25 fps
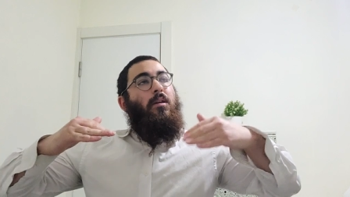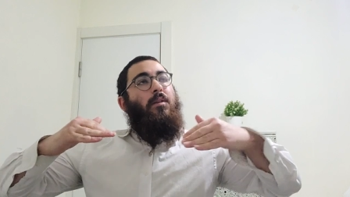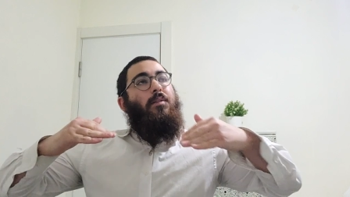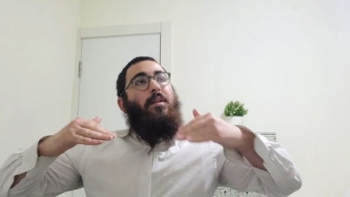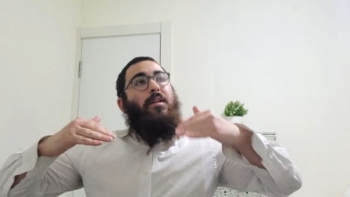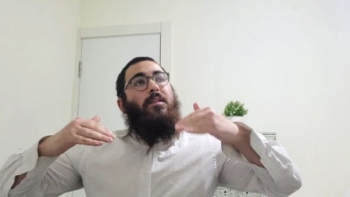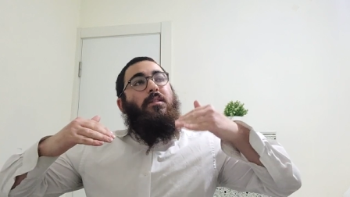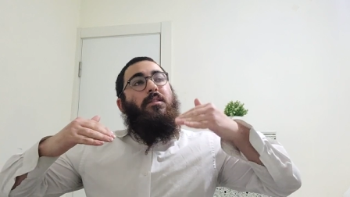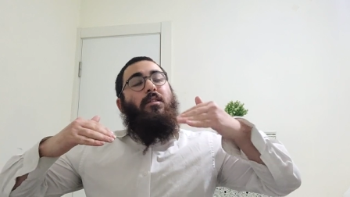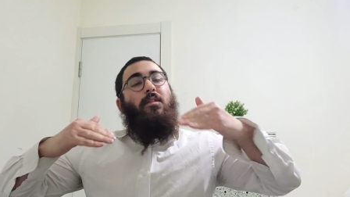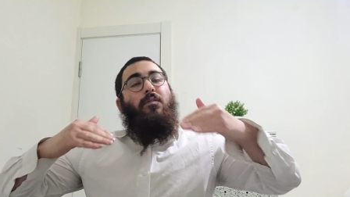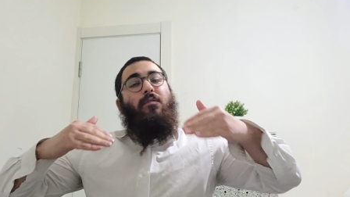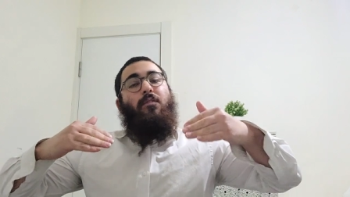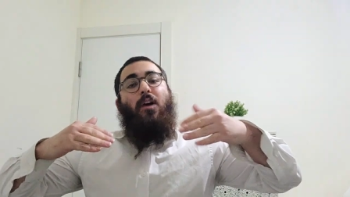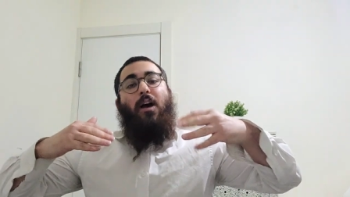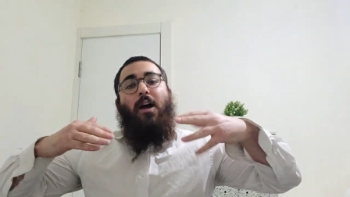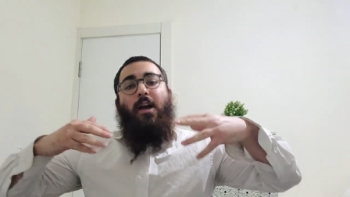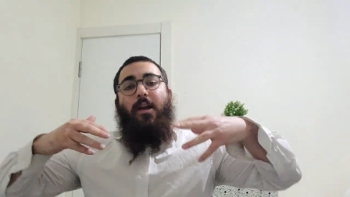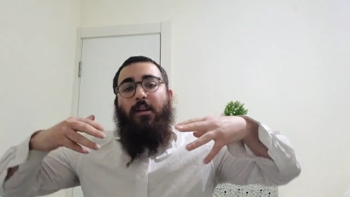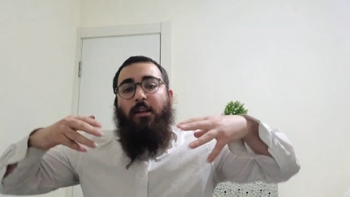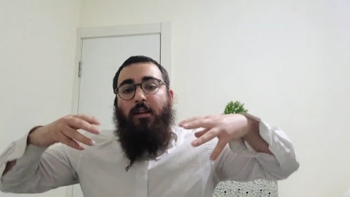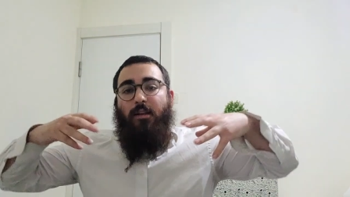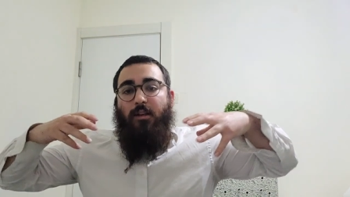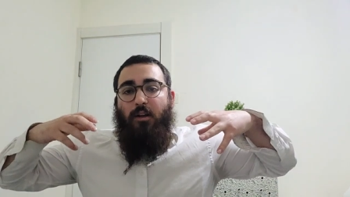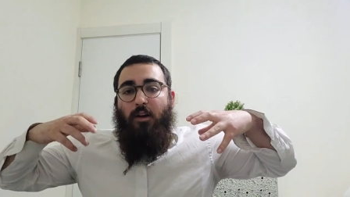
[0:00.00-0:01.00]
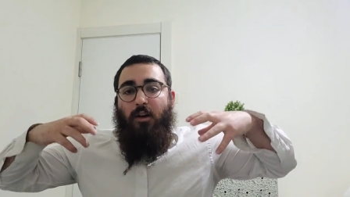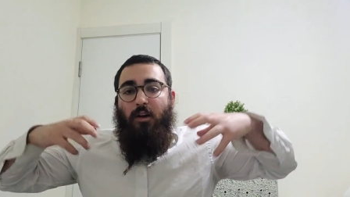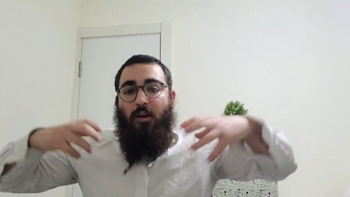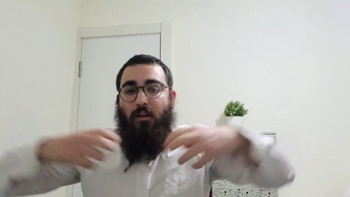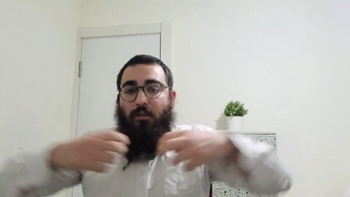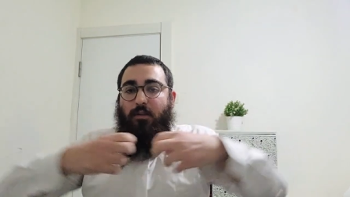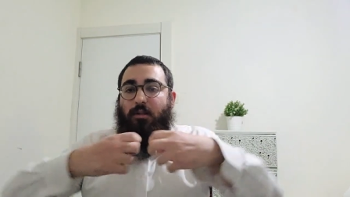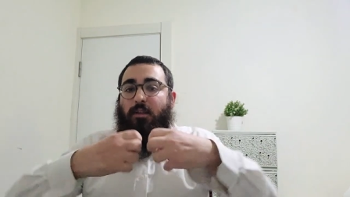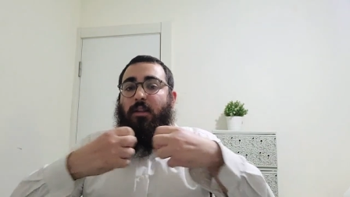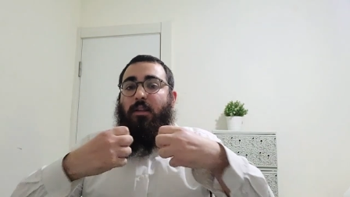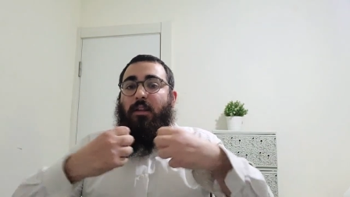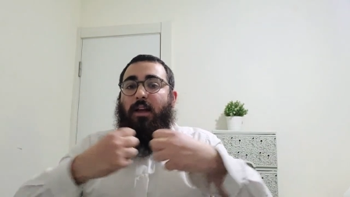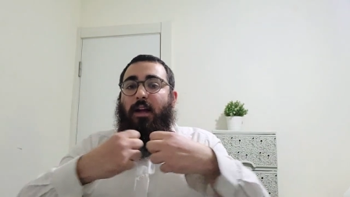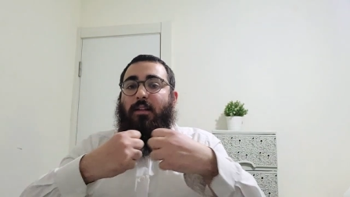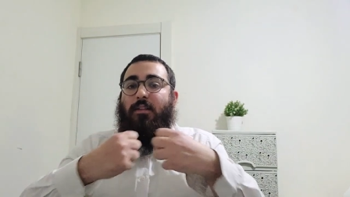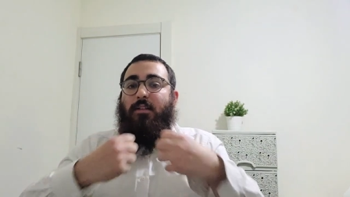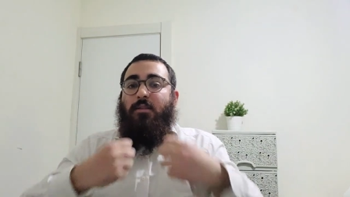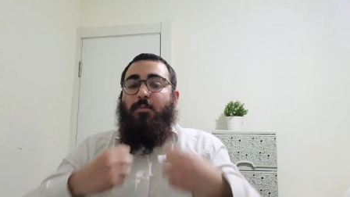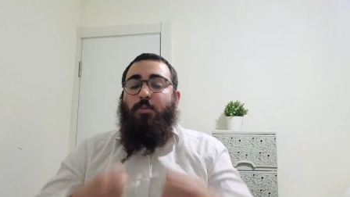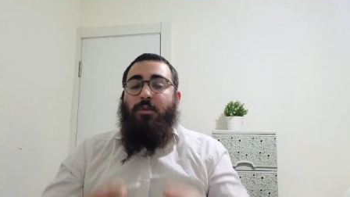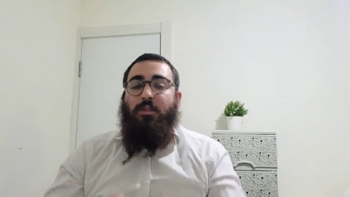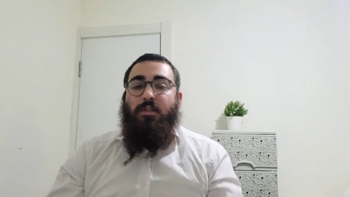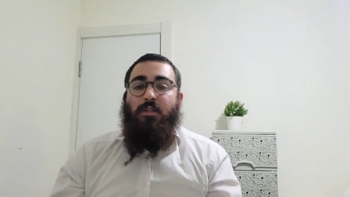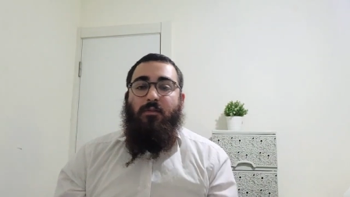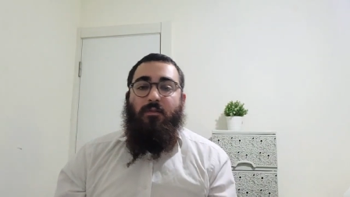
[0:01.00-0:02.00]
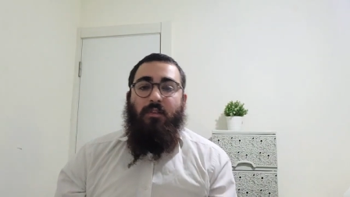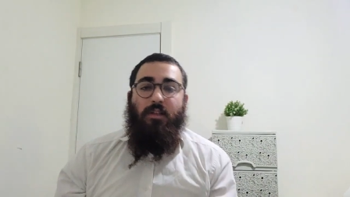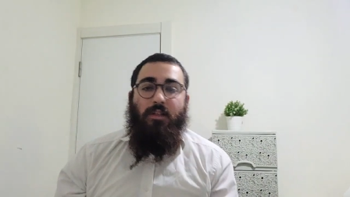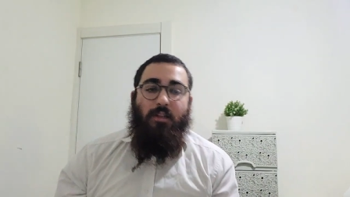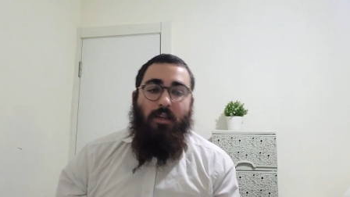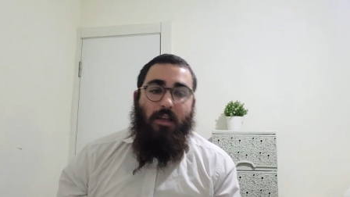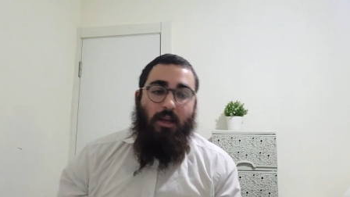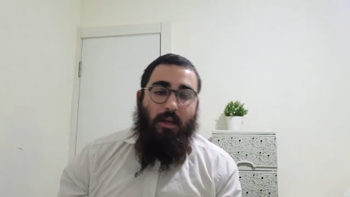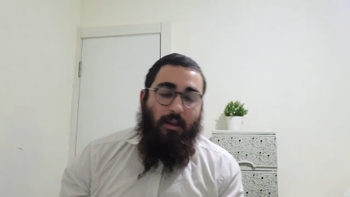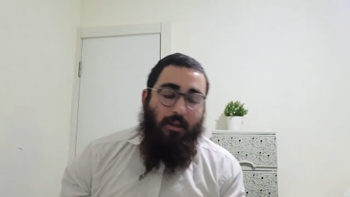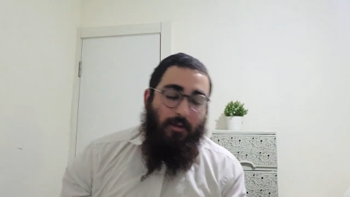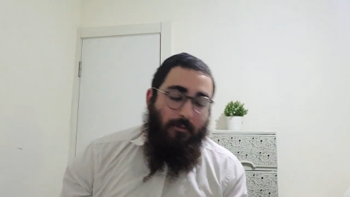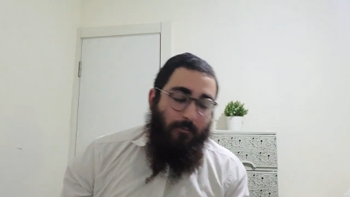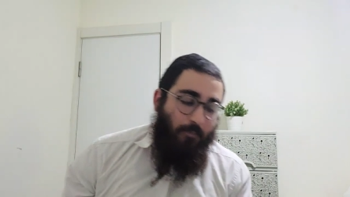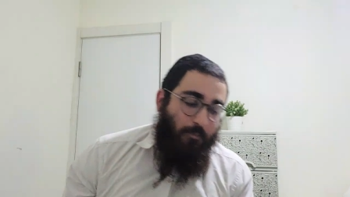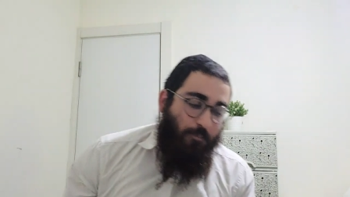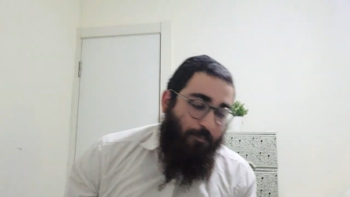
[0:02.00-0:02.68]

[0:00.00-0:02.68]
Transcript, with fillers: that's divided to that specific day.